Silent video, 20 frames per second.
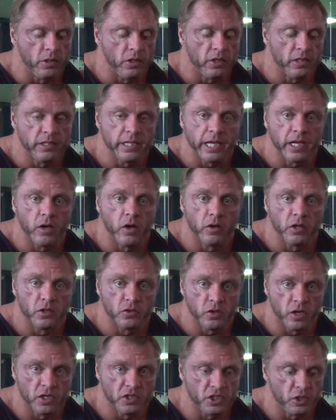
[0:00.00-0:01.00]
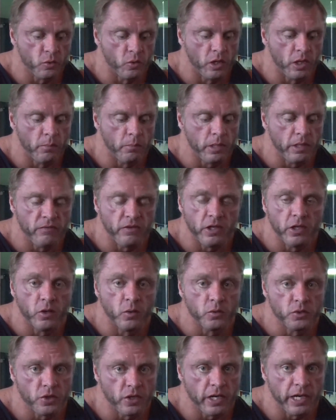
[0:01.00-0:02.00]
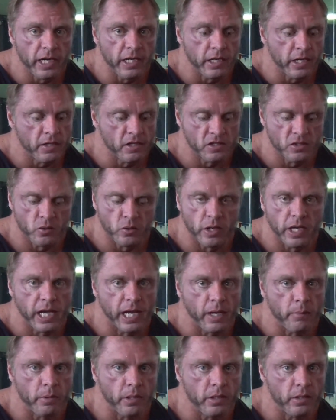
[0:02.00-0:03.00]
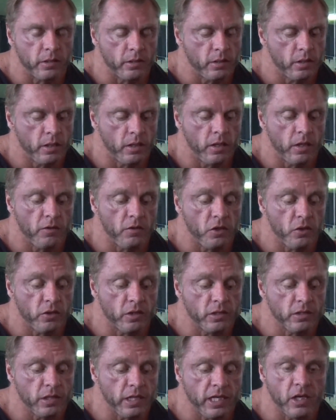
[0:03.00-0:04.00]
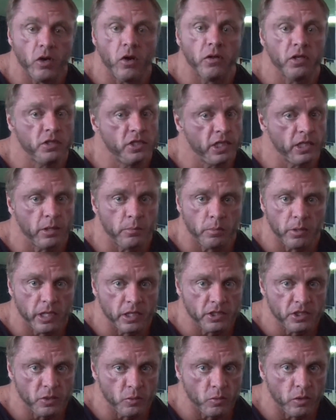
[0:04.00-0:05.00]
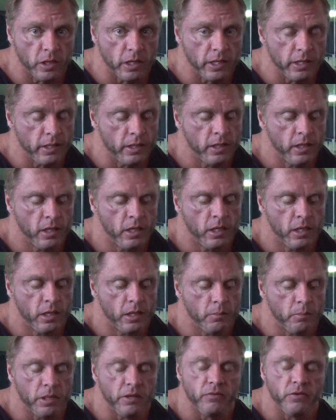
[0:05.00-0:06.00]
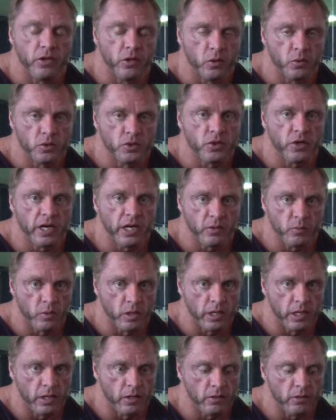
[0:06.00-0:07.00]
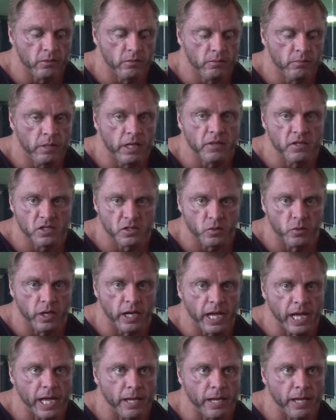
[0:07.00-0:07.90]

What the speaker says: You can take all the drugs you want, but if you don't train, nothing's going to happen. You can eat all the chicken breast you want, but if you don't train well, nothing's going to